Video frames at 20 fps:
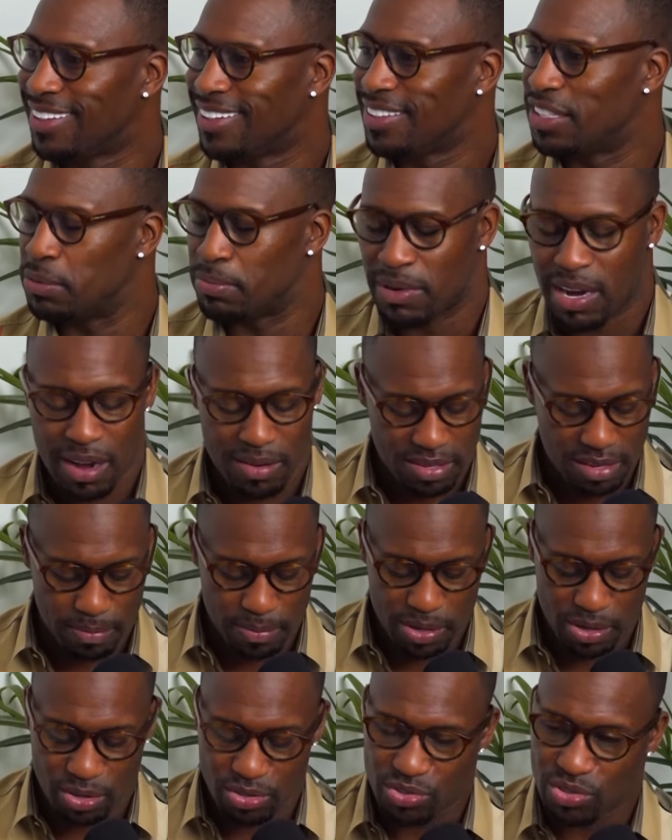Your mom could
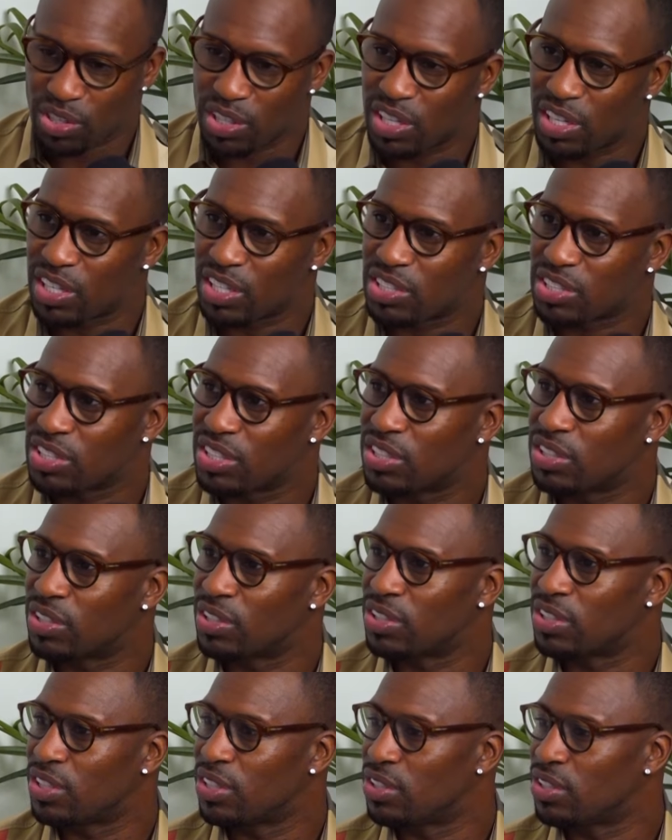be on drugs.
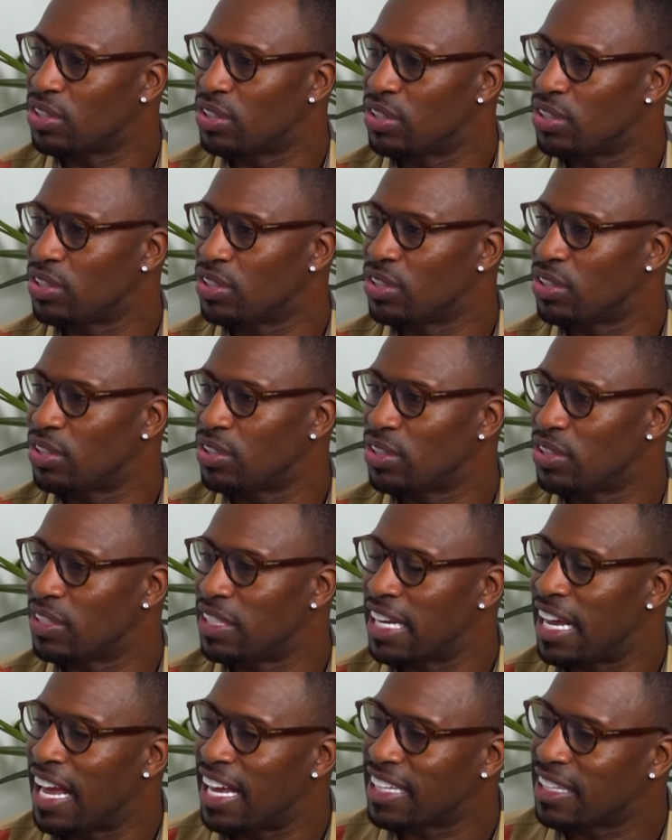Your
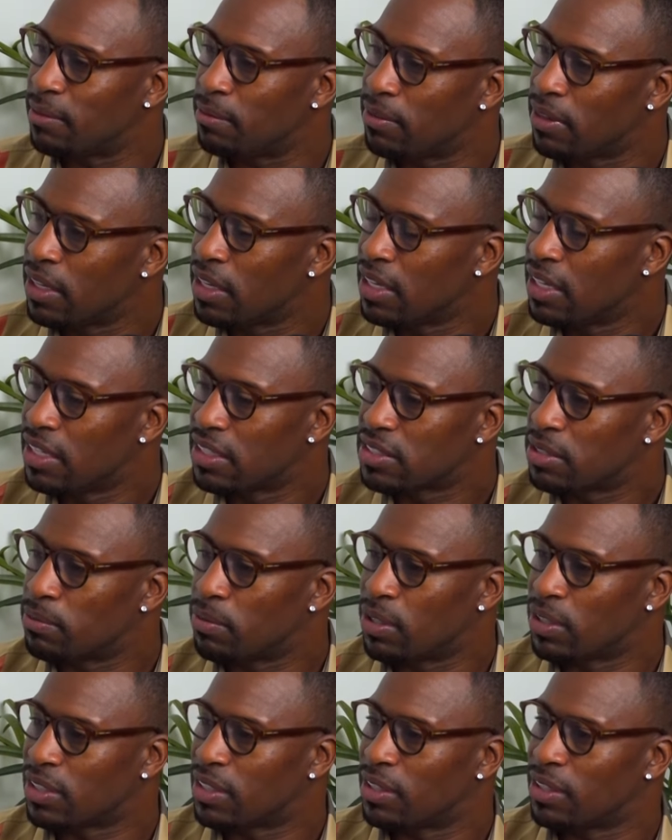dad could
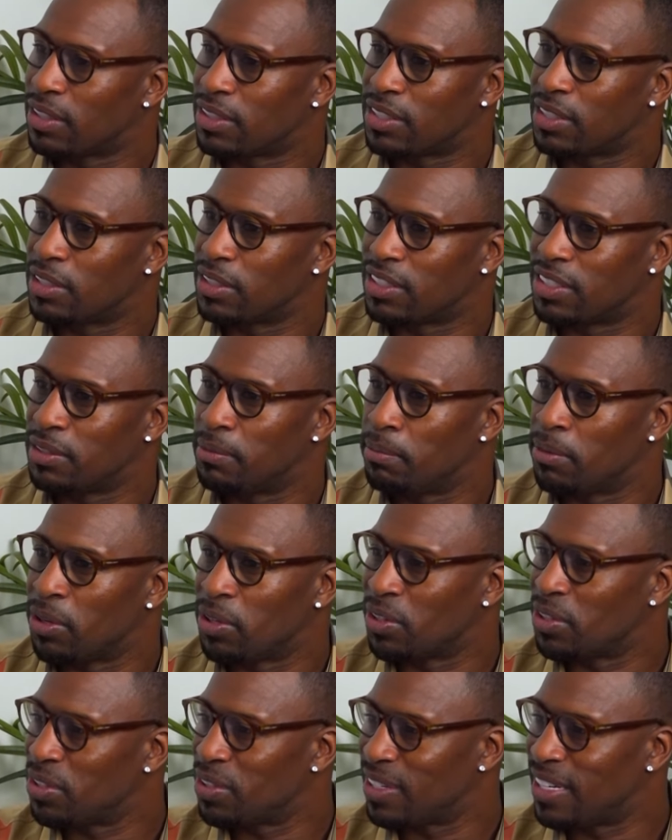
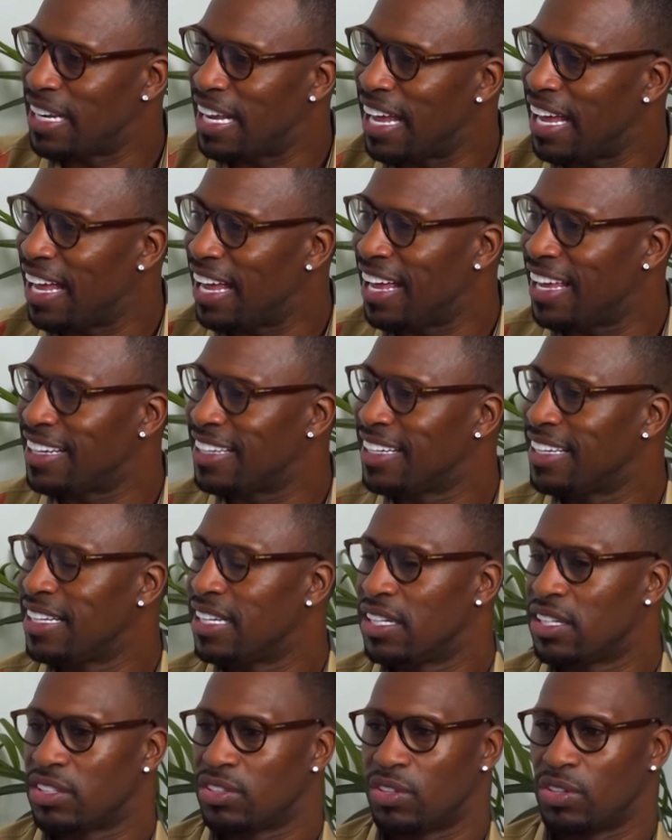murder your dad.
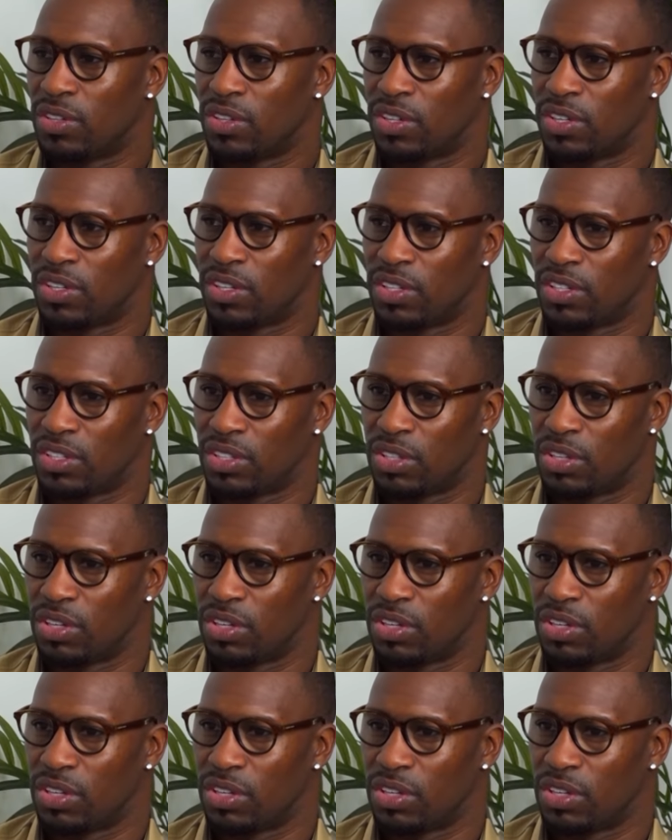Your